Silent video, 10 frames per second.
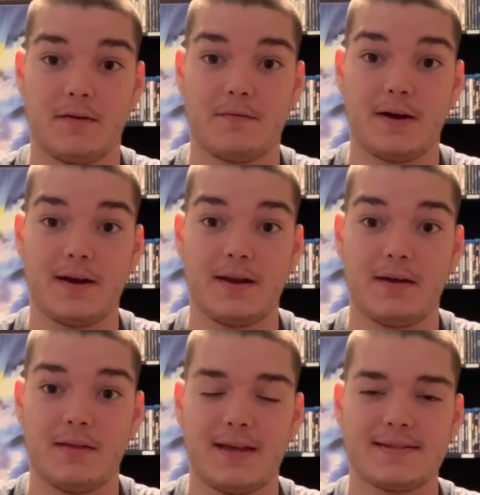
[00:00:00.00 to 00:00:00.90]
fine. I
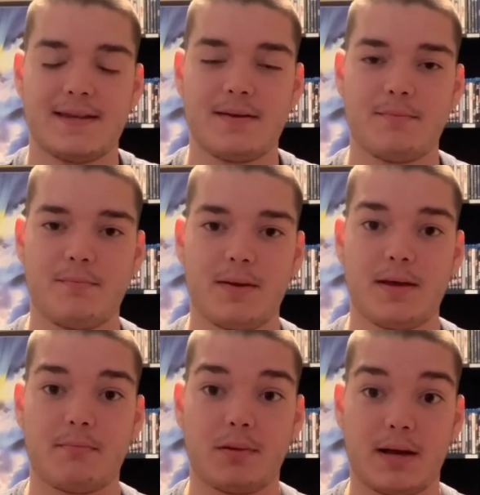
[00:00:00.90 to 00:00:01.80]
like seeing
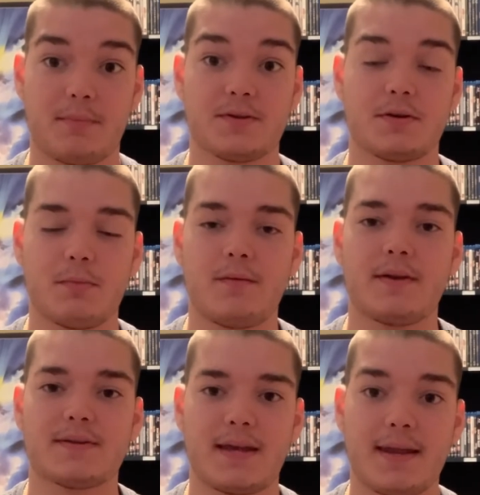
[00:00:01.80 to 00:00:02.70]
big blockbuster
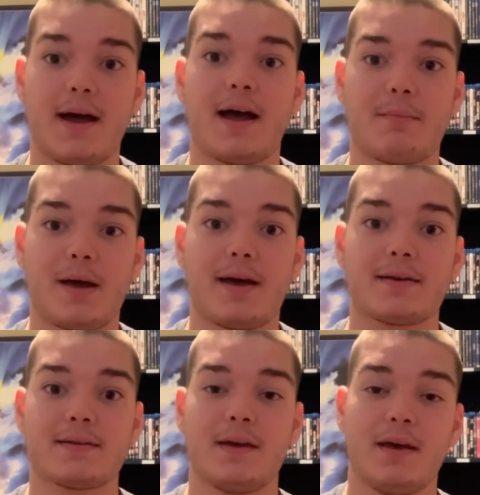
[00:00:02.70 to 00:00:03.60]
movies in
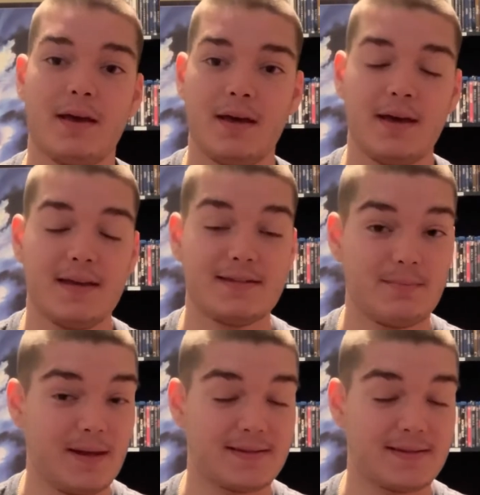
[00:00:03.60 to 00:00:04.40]
IMAX. It's the best